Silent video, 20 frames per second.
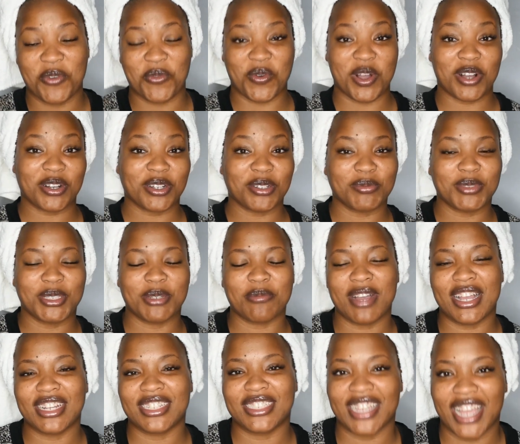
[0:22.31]
Welcome to
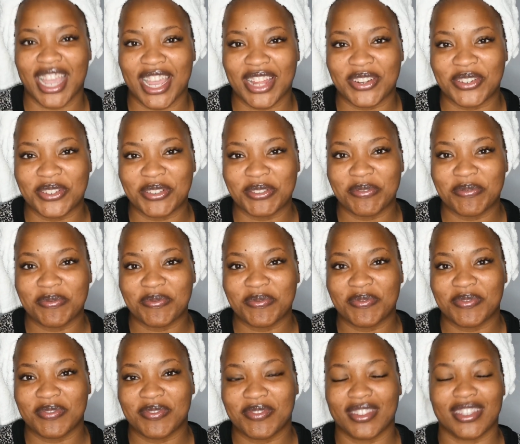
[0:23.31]
my channel.
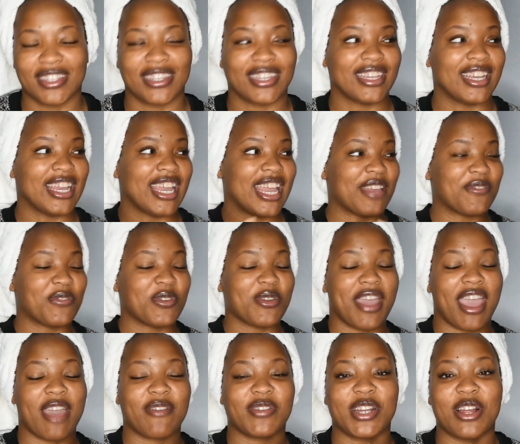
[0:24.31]
If you
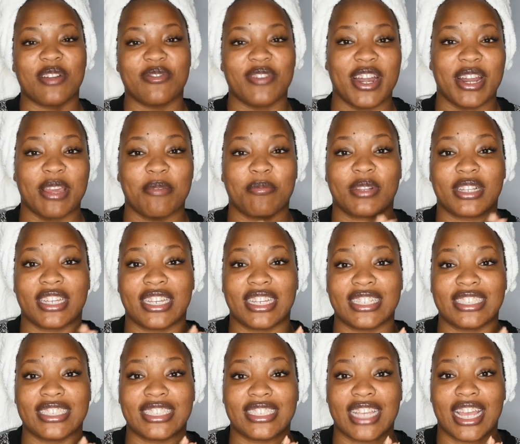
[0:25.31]
haven't already,
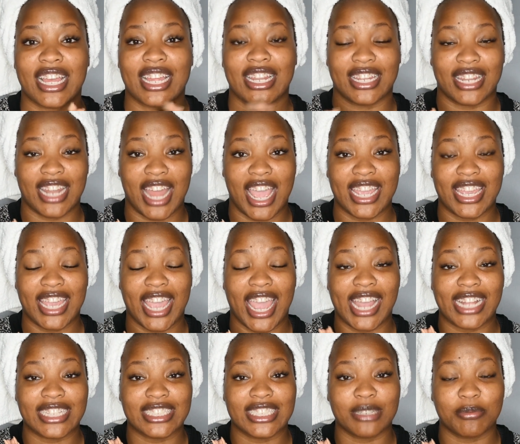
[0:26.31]
please like
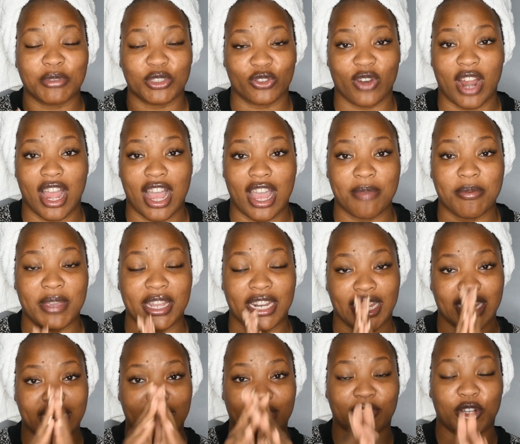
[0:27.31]
and subscribe and
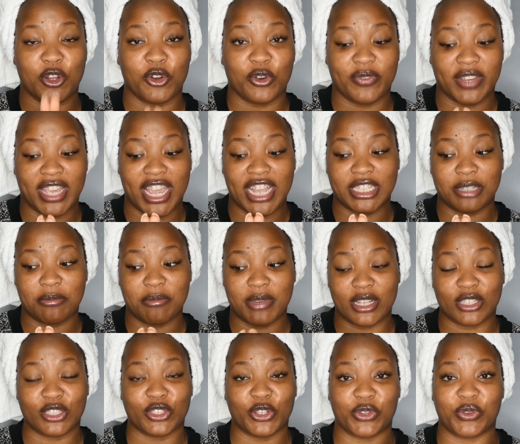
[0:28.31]
hit the notification
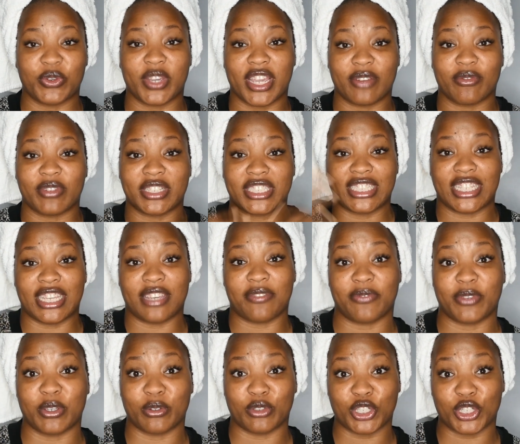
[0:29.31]
bell so you can receive
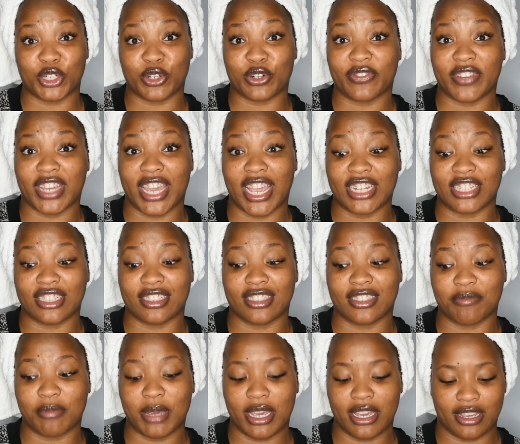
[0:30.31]
future
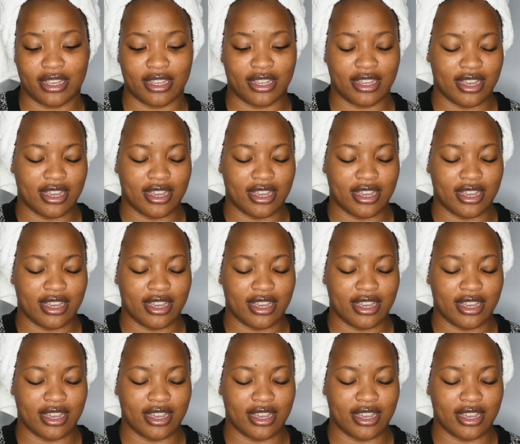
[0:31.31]
notifications of me.